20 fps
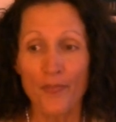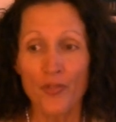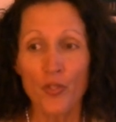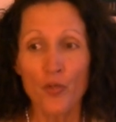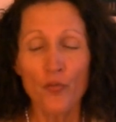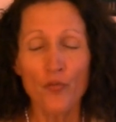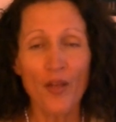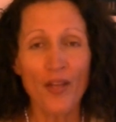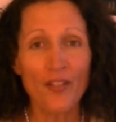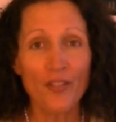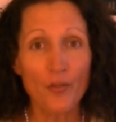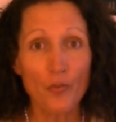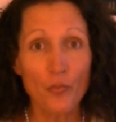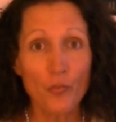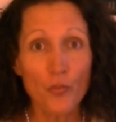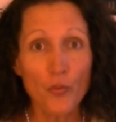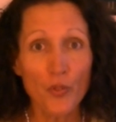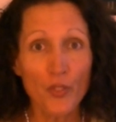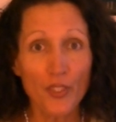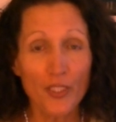you found a
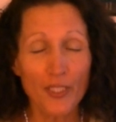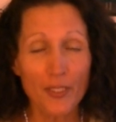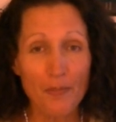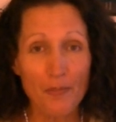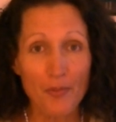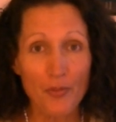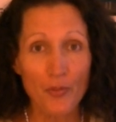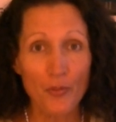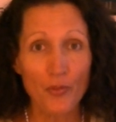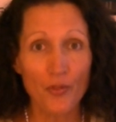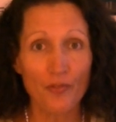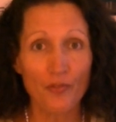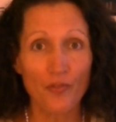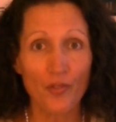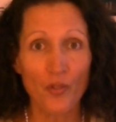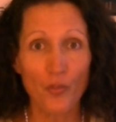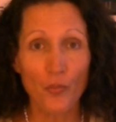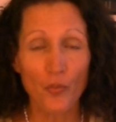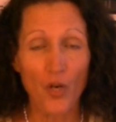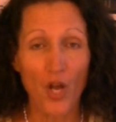really
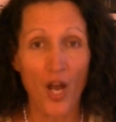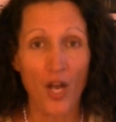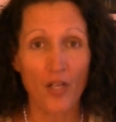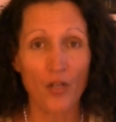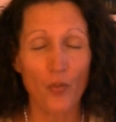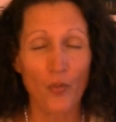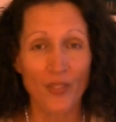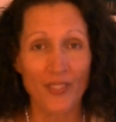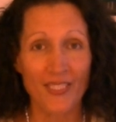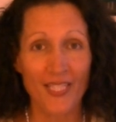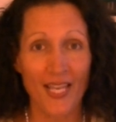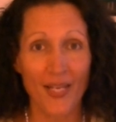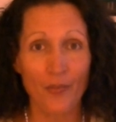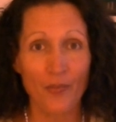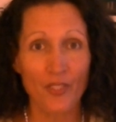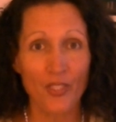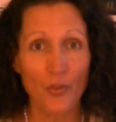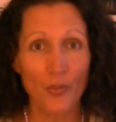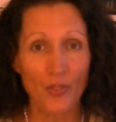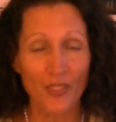beautiful rock one day
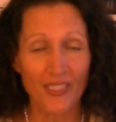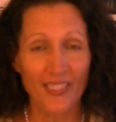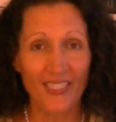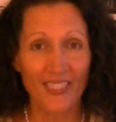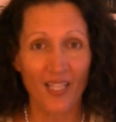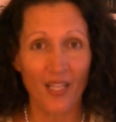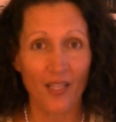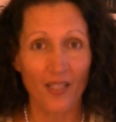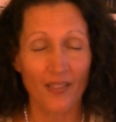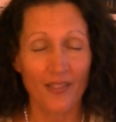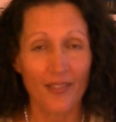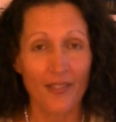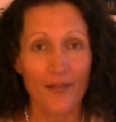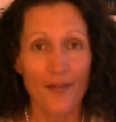when you were little,